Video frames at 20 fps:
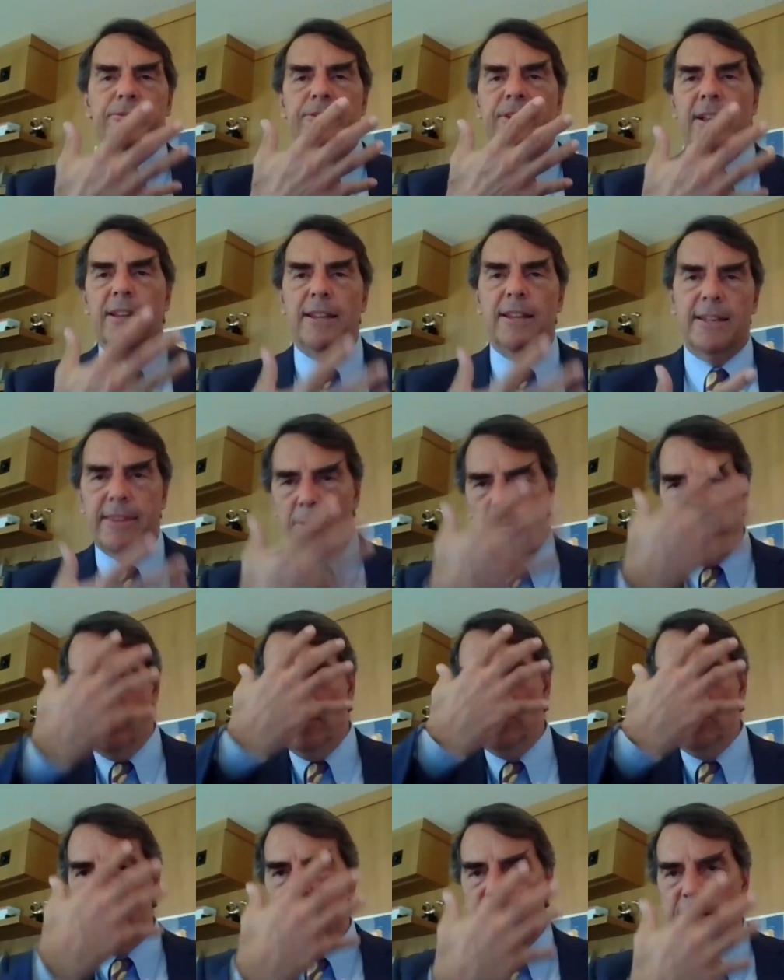felt like they were
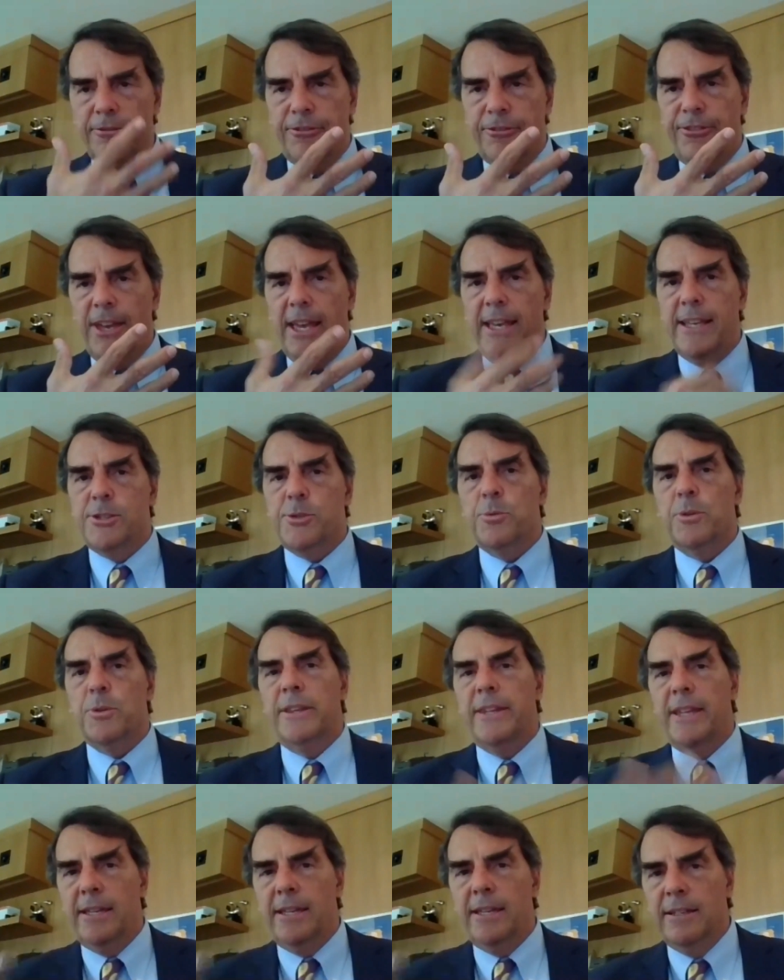losing face when
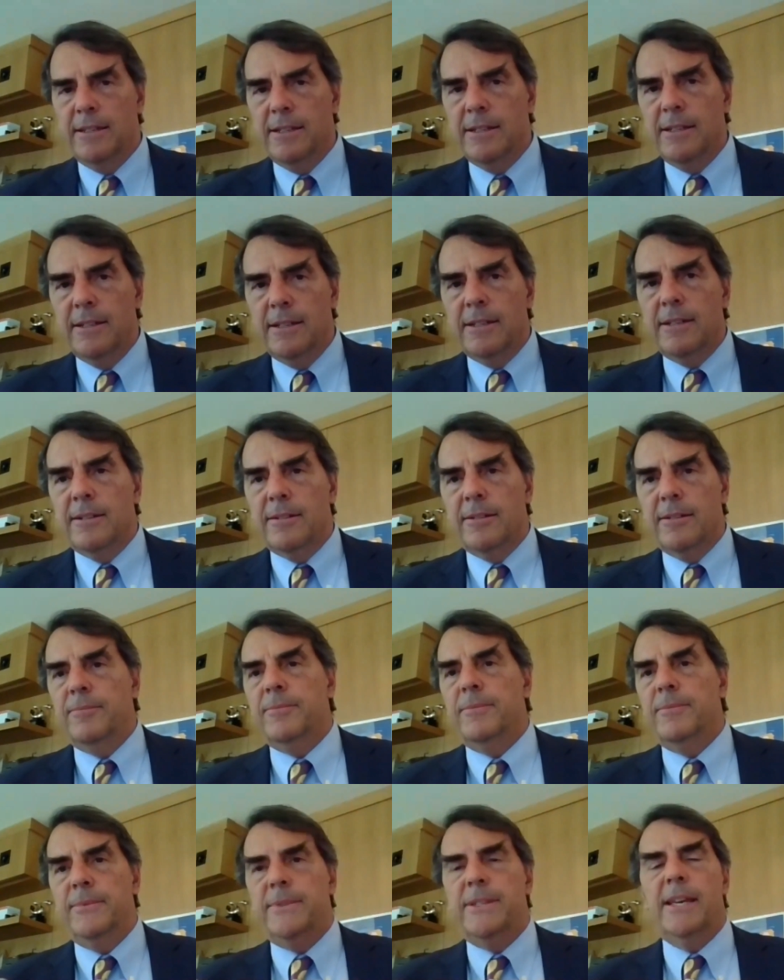they
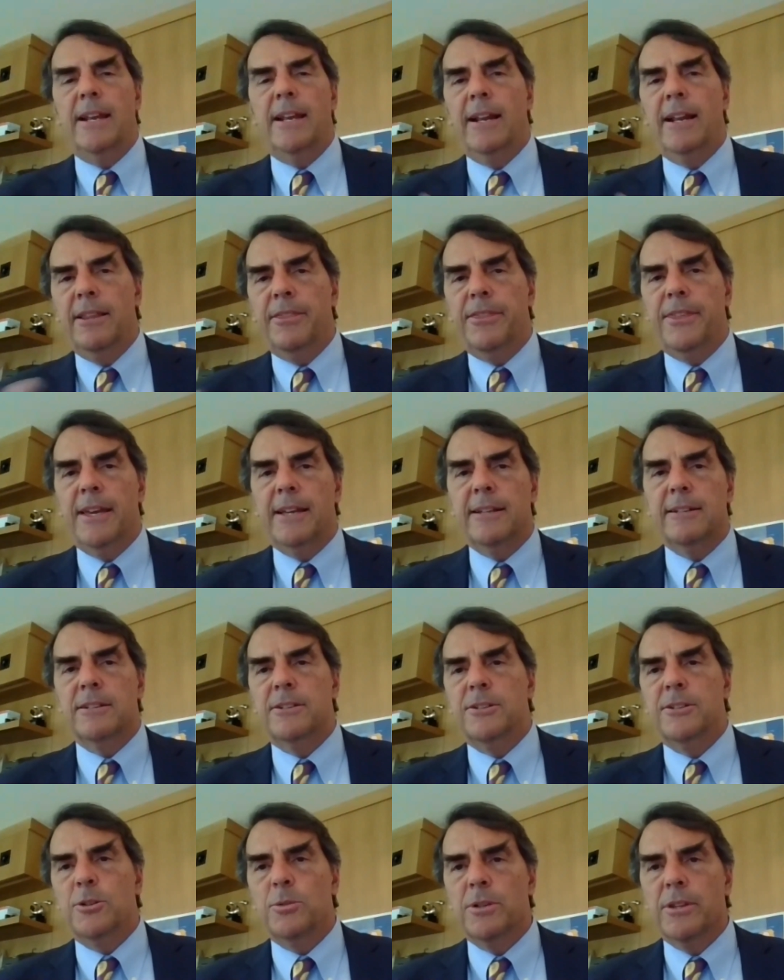did anything to
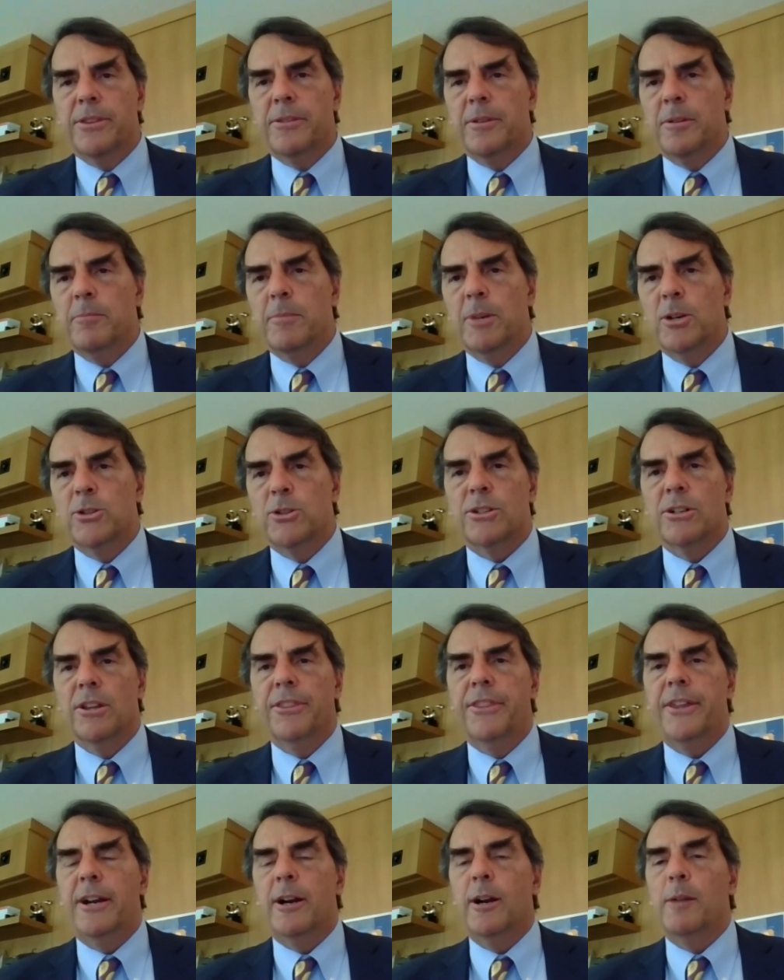do with emotional
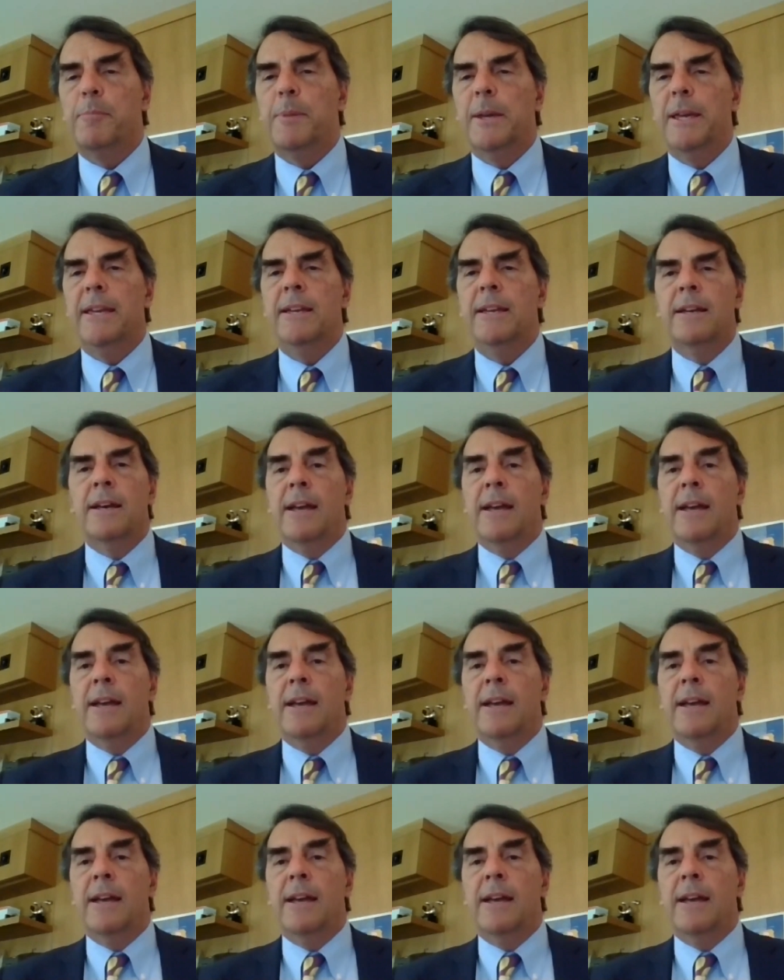therapy.